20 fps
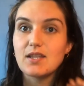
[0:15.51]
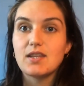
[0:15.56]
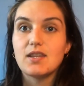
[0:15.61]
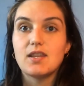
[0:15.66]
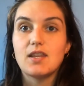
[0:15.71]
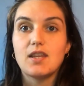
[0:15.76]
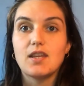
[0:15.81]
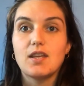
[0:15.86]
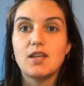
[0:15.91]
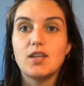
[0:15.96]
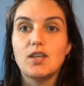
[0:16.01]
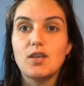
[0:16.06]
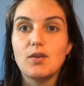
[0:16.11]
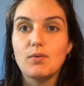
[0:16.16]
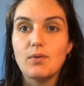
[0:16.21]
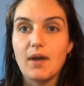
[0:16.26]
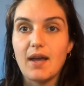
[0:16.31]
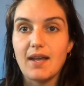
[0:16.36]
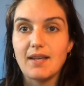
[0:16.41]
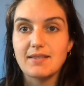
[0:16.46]
the
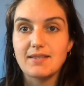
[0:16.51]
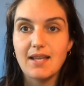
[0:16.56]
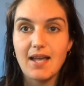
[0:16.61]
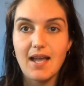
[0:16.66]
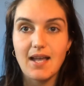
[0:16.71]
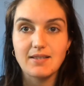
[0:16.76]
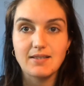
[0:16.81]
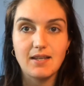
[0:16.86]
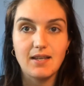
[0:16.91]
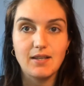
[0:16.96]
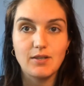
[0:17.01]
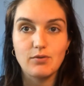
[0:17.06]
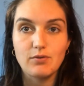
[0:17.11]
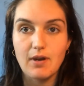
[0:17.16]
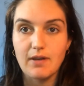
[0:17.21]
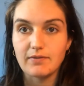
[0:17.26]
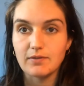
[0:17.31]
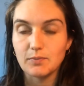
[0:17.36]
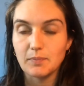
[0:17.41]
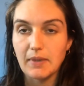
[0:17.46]
US has a
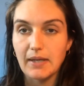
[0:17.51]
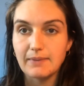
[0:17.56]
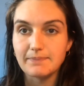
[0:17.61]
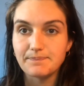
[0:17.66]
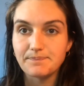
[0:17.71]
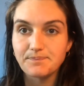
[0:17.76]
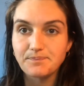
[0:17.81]
travel ban,